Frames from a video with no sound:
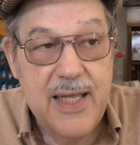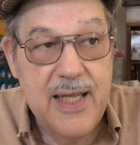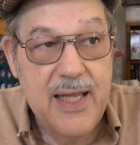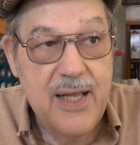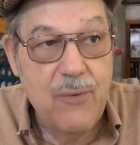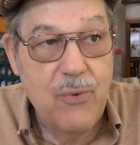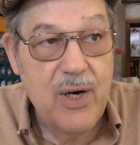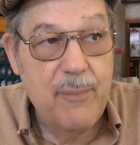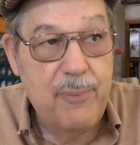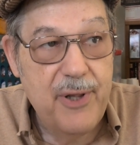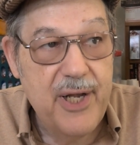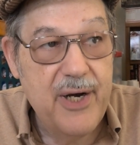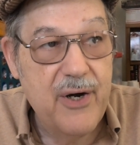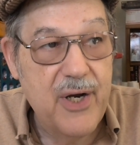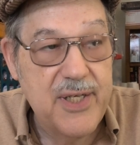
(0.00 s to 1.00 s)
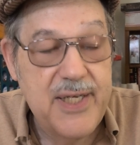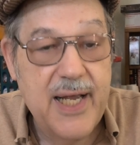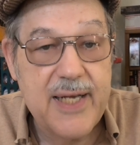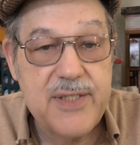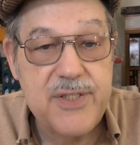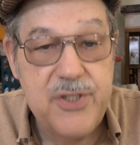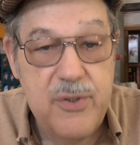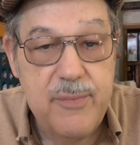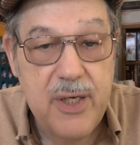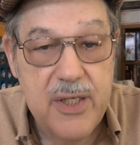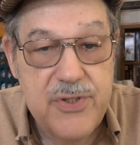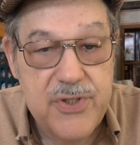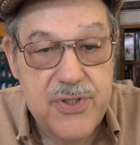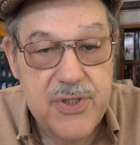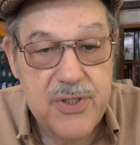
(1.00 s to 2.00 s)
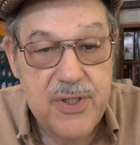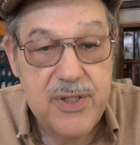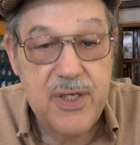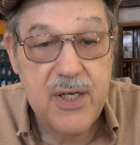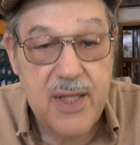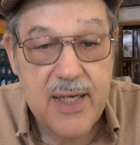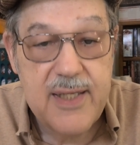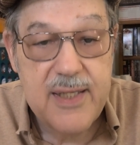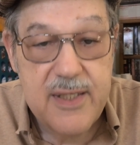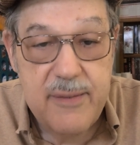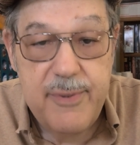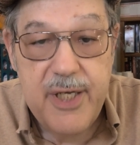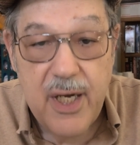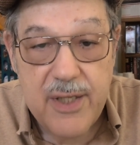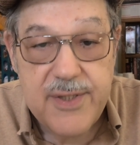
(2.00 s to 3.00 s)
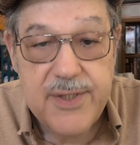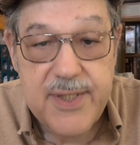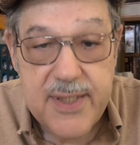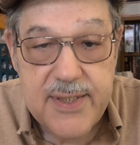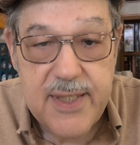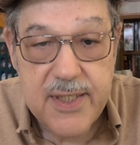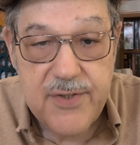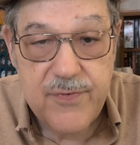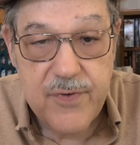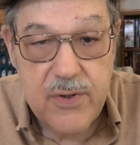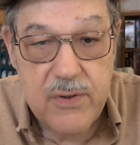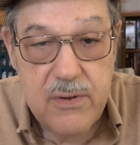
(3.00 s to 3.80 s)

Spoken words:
when a player attacks too much, they're likely to be unsuccessful.